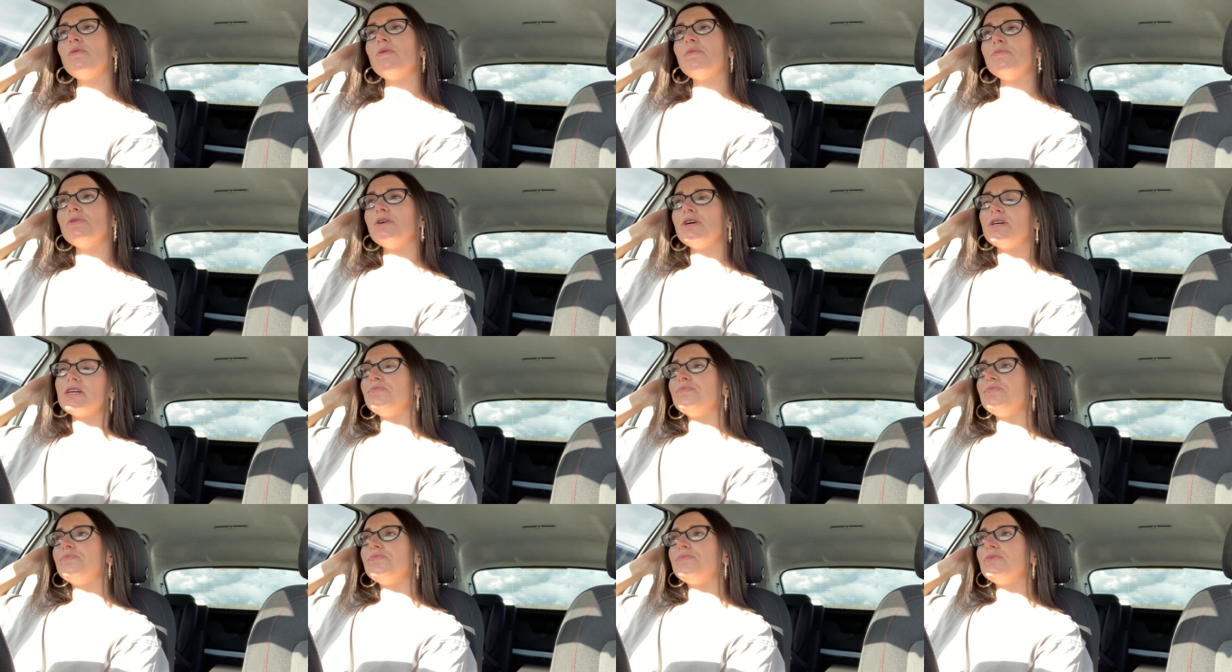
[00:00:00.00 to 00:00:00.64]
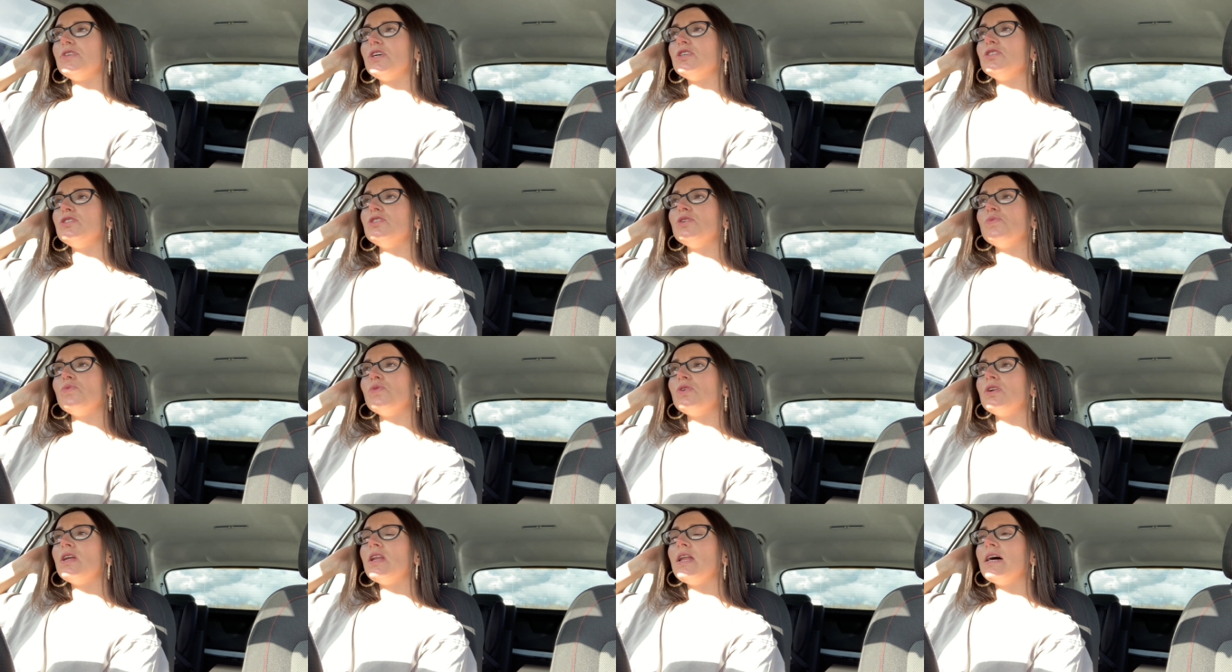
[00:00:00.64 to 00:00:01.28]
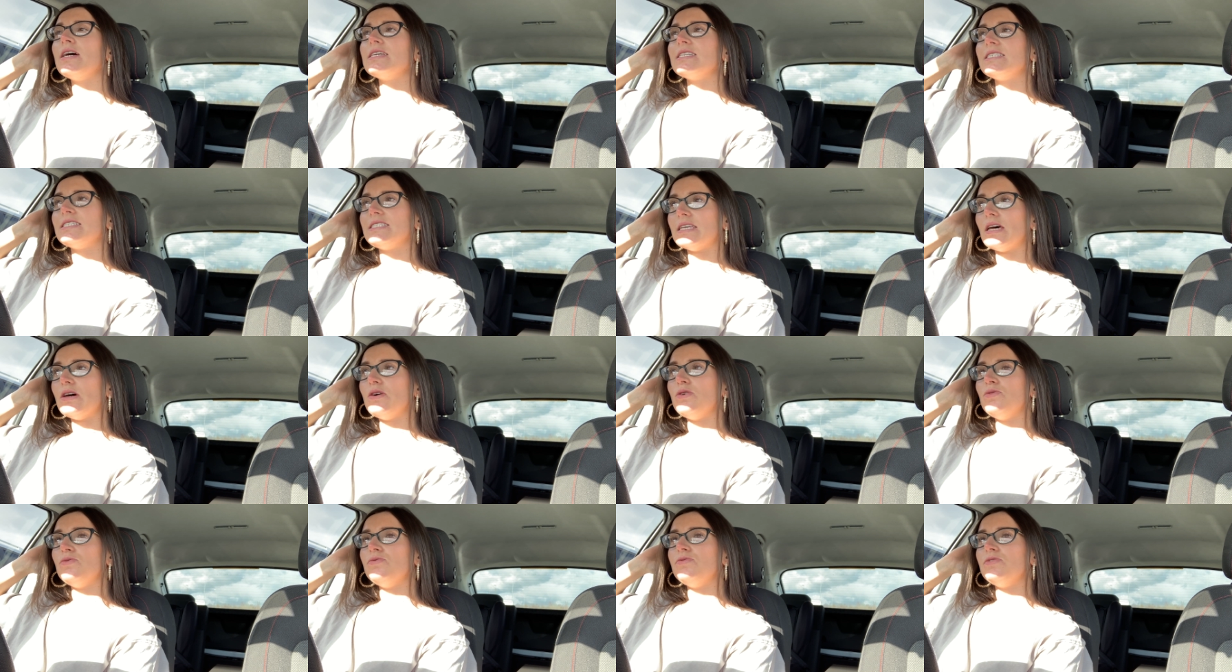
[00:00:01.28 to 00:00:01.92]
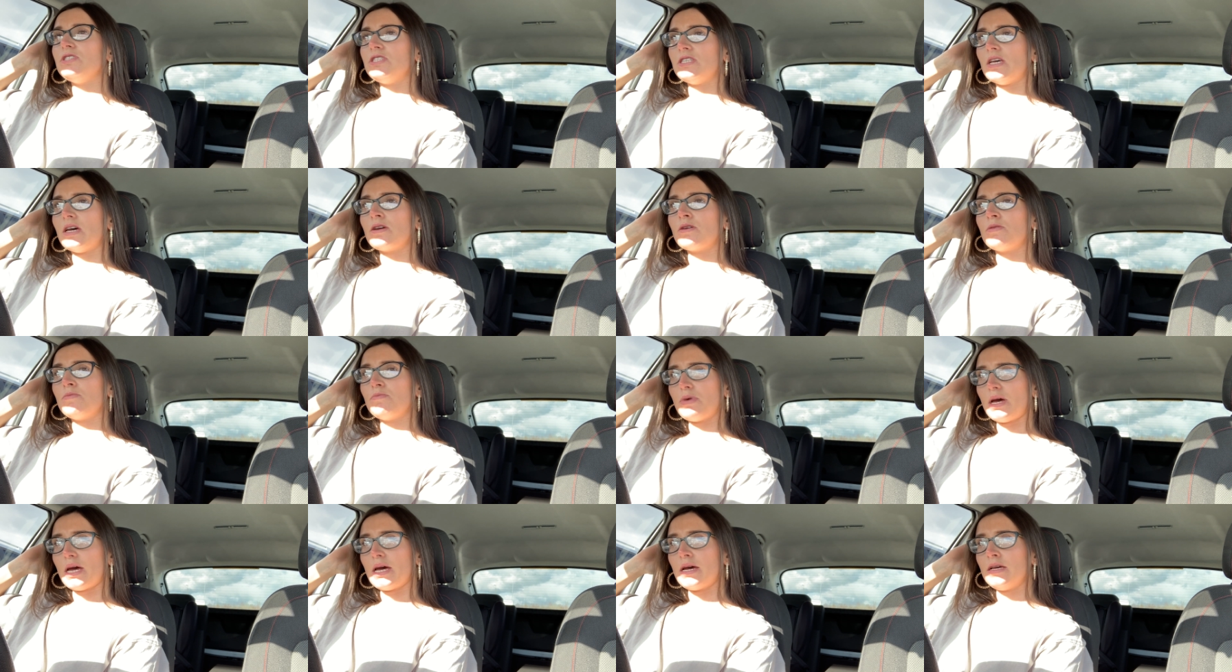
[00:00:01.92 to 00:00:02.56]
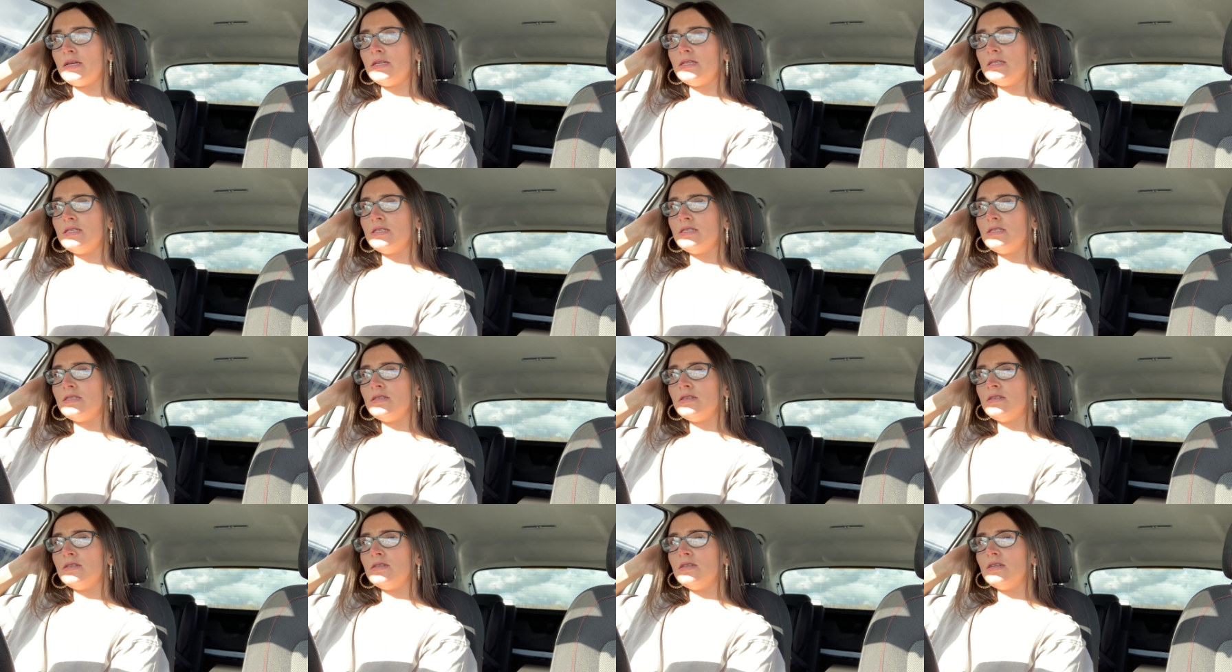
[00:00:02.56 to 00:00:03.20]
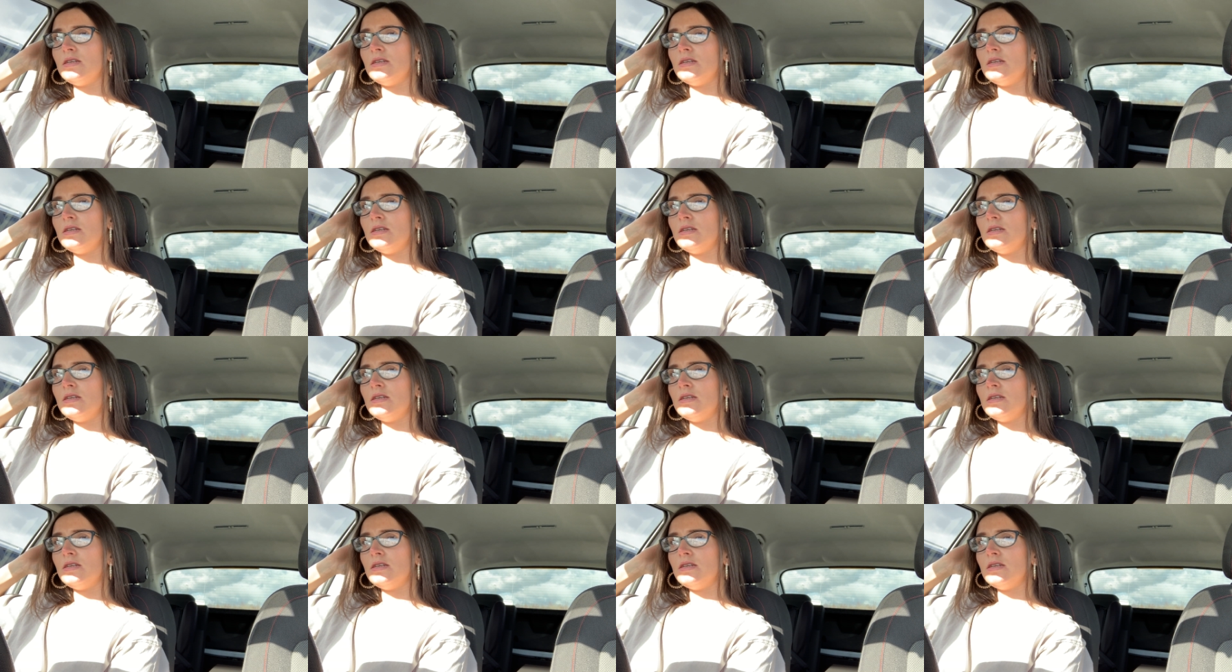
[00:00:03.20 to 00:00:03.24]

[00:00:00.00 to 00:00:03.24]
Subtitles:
I'm like, I don't want to like settle for second best.